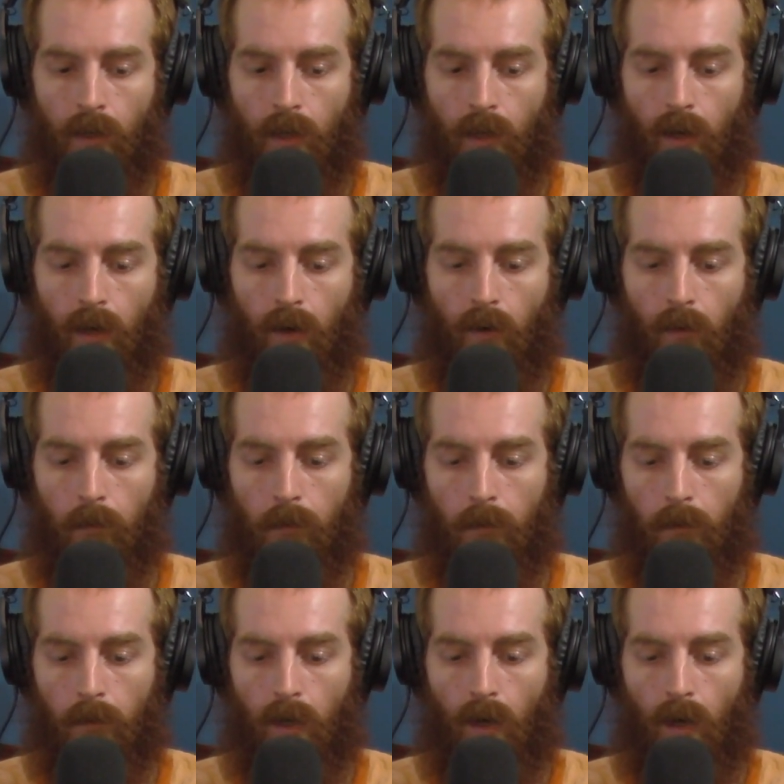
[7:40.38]
a
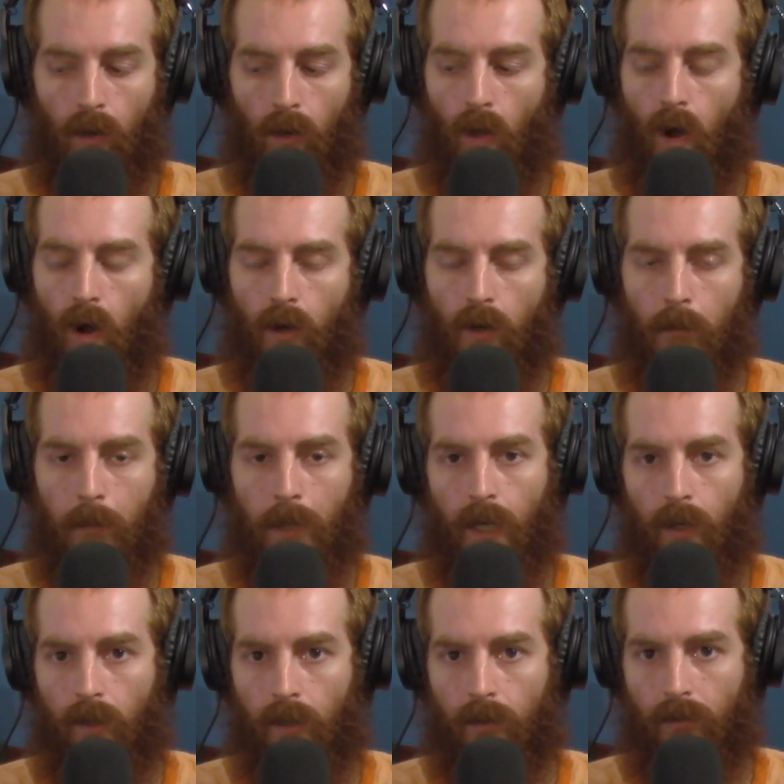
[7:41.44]
longer
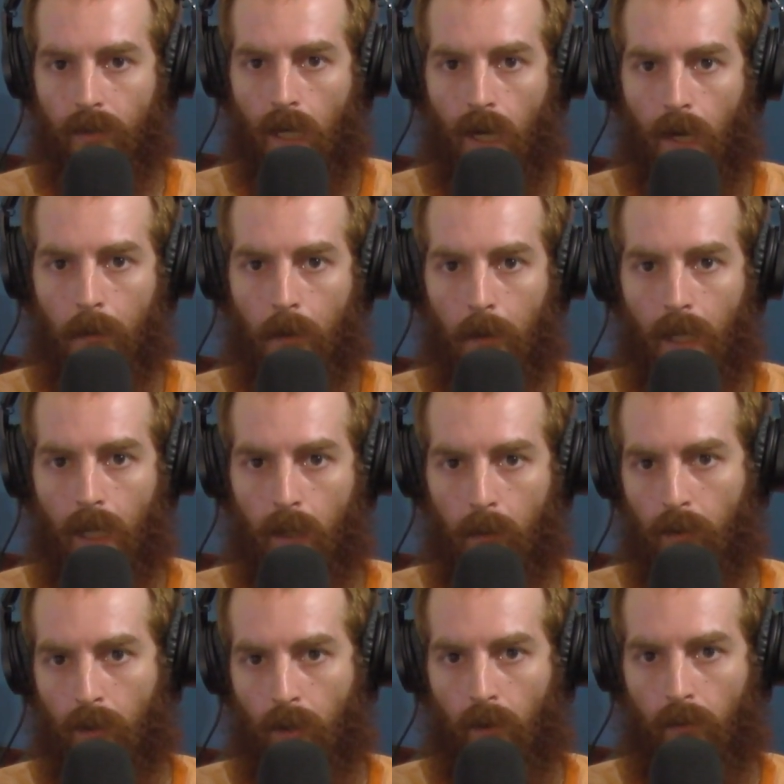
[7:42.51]
period of time to be
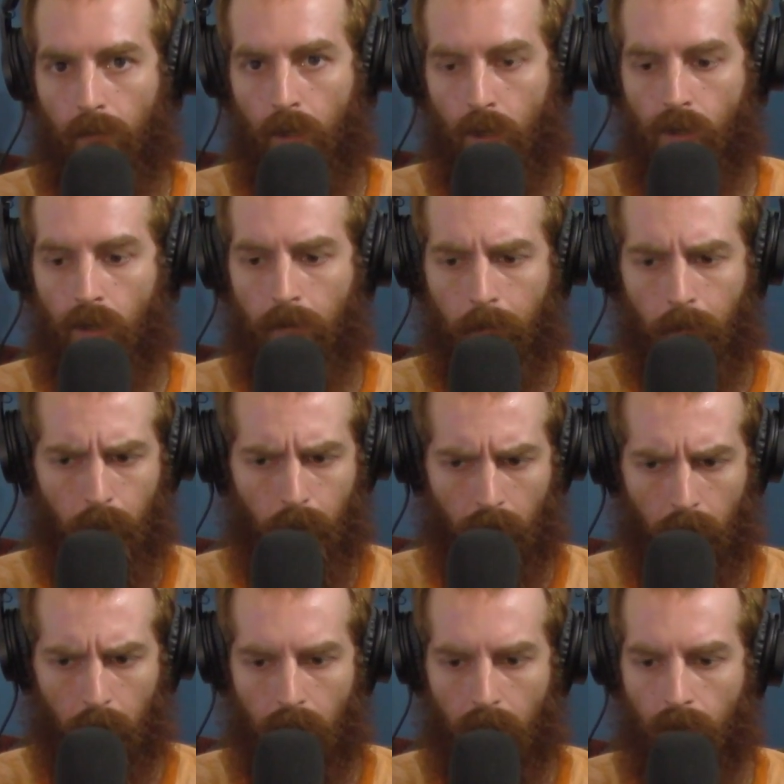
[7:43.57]
able to go fishing,
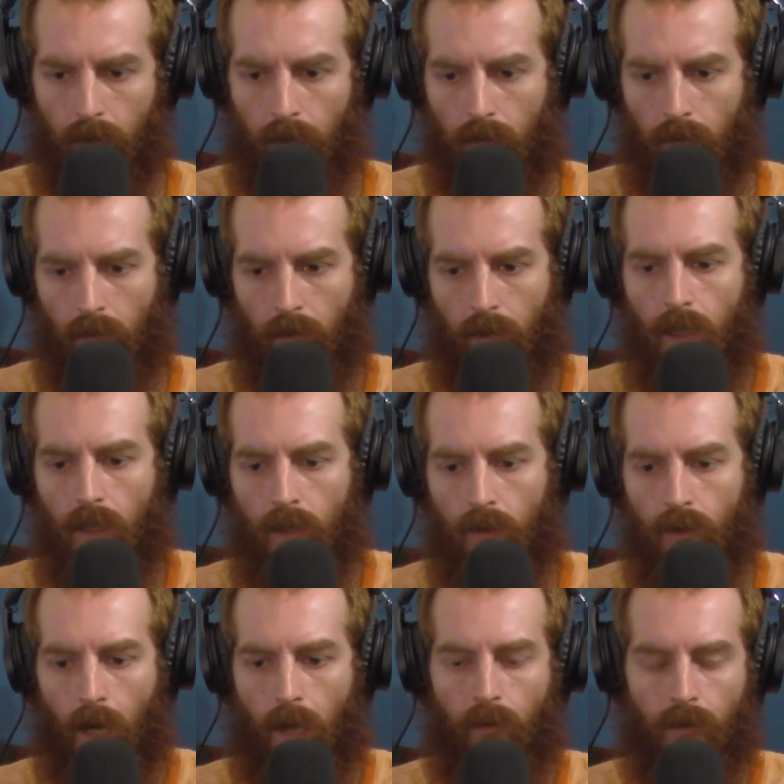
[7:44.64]
because the
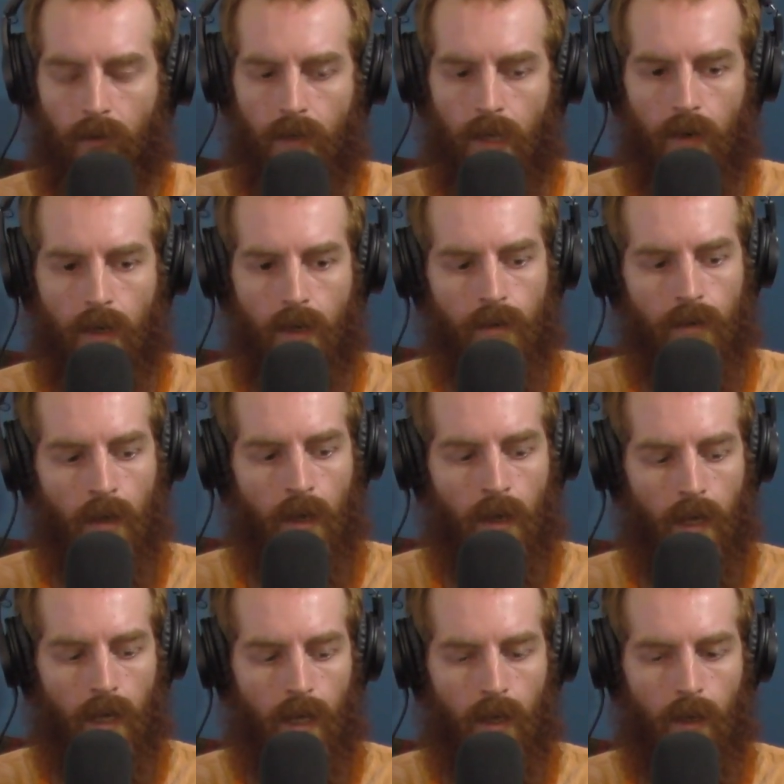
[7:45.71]
challenge series
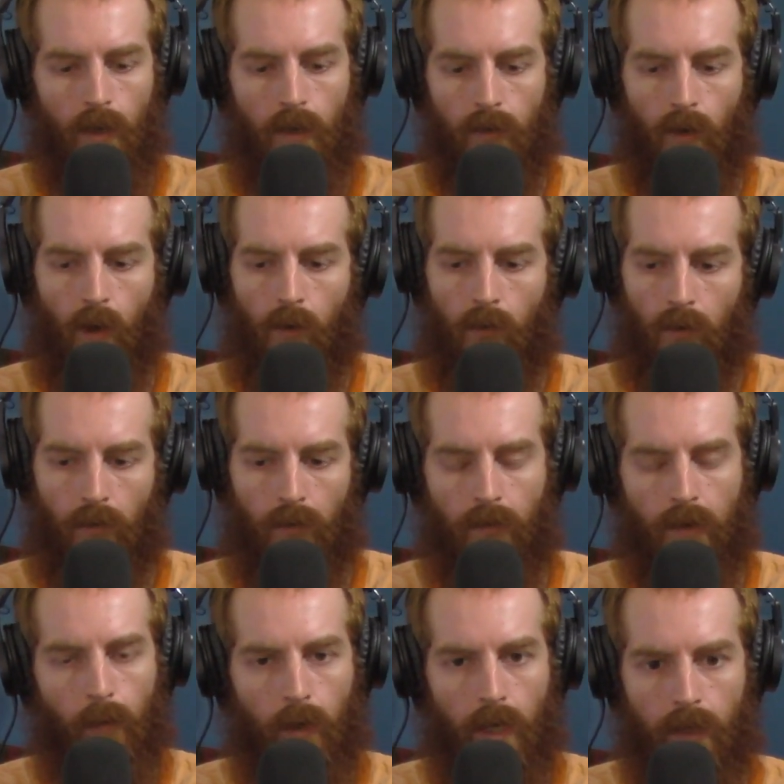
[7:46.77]
is over
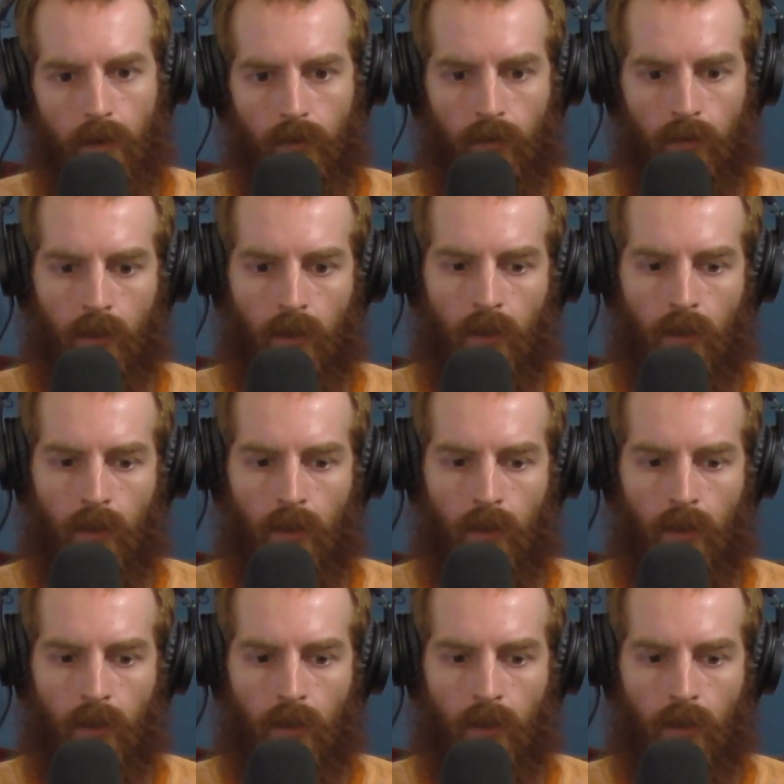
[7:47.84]
3 weeks.